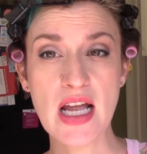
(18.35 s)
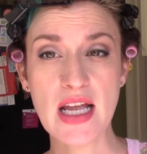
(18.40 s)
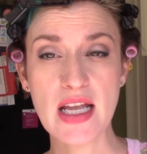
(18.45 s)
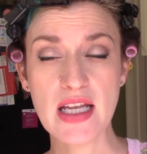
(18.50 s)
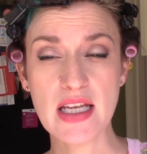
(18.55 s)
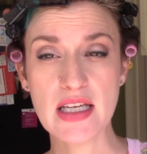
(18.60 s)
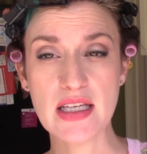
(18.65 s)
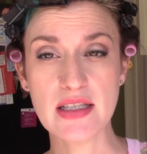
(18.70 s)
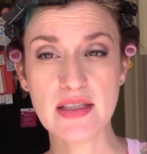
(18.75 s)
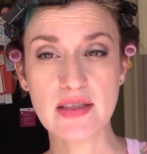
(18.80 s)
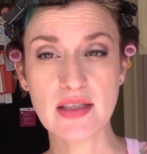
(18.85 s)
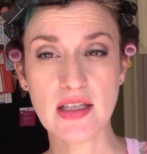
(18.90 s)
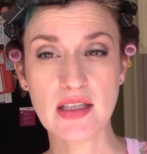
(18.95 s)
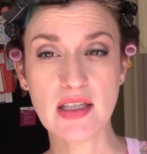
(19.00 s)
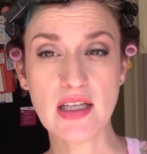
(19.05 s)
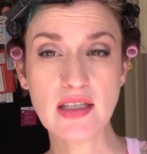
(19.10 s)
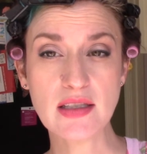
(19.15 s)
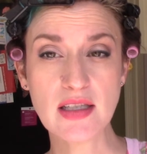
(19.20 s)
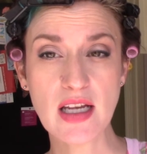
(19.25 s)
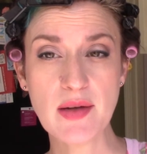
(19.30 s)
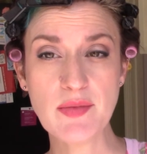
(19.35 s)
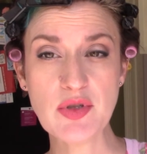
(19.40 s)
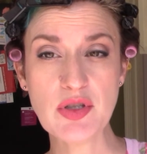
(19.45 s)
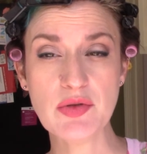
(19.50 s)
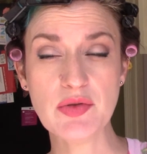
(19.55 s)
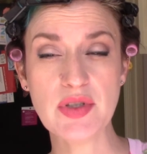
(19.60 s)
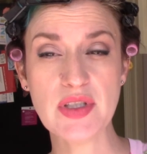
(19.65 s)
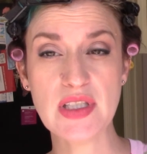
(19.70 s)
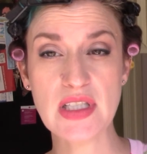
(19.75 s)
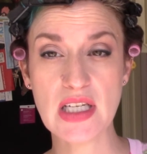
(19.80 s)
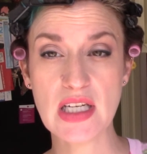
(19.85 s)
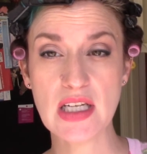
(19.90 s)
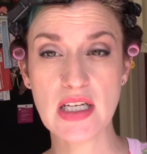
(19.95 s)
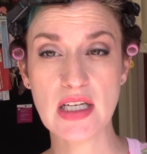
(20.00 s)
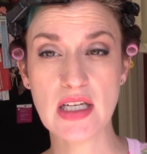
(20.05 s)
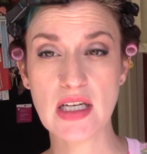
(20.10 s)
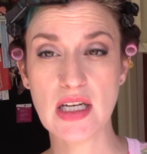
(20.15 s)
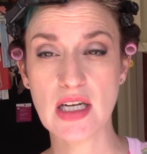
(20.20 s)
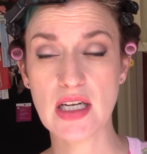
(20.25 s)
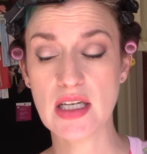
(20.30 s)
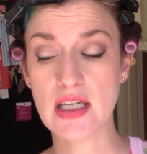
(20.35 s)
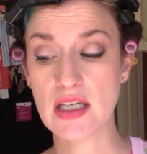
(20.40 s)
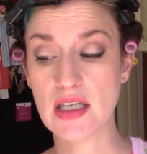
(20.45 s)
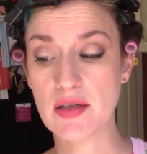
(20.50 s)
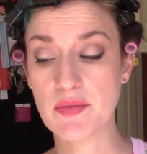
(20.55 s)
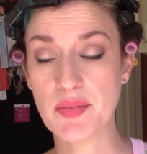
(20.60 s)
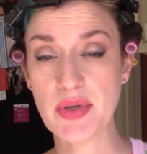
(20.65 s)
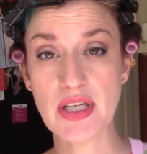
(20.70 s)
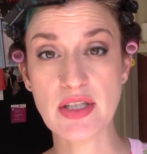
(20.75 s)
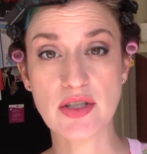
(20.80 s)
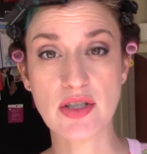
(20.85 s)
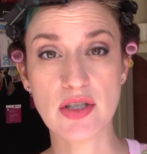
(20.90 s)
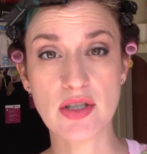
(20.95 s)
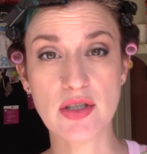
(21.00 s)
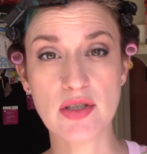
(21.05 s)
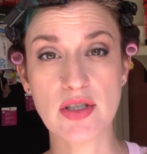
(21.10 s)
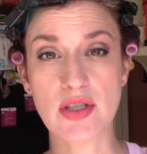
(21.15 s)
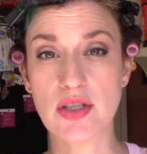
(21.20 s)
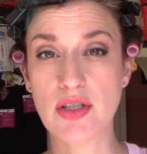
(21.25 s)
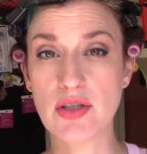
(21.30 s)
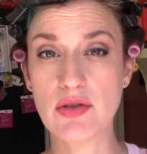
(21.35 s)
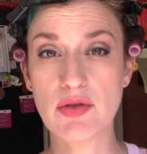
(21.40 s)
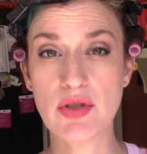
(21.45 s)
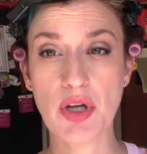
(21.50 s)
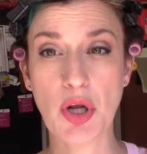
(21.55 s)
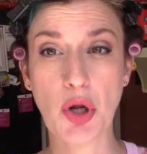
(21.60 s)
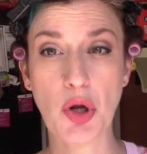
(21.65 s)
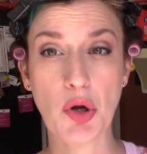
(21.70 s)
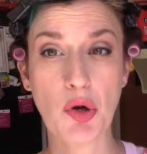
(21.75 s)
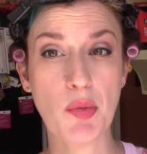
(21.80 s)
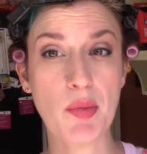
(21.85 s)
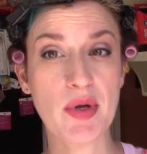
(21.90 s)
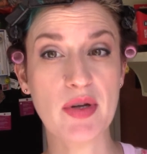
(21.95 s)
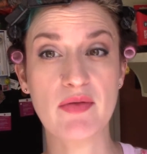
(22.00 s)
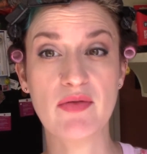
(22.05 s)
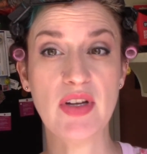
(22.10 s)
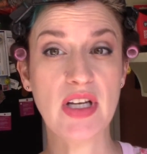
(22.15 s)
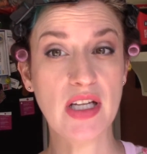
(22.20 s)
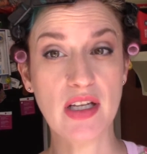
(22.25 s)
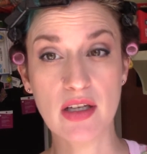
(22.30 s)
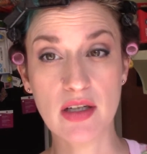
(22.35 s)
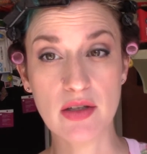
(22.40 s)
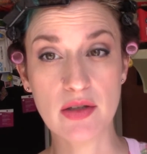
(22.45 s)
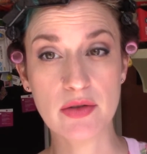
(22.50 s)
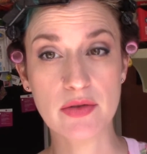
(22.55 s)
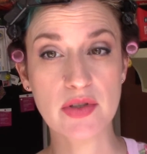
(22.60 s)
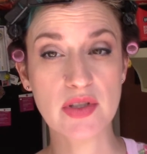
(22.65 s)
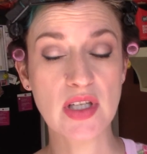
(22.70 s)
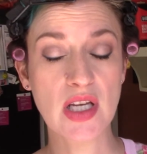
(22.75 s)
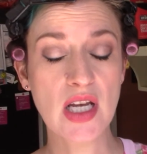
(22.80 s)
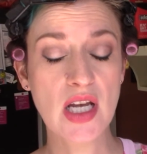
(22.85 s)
is a lot of times you see in pictures and YouTube and videos